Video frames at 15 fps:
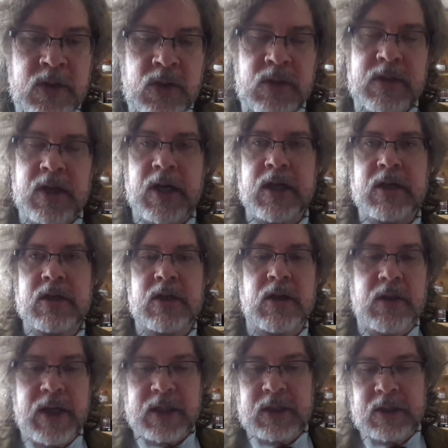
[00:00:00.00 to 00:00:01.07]
know that I
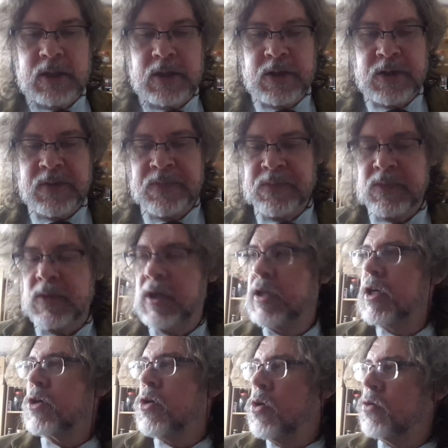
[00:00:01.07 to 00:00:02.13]
collect
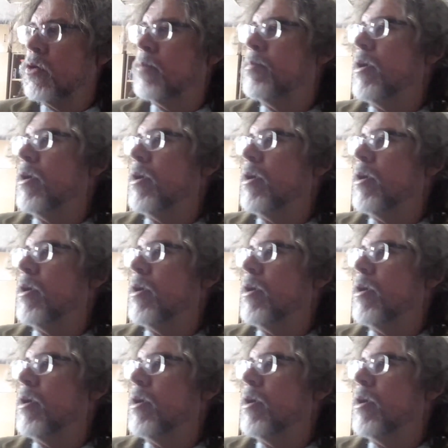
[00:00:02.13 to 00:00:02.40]
Yukono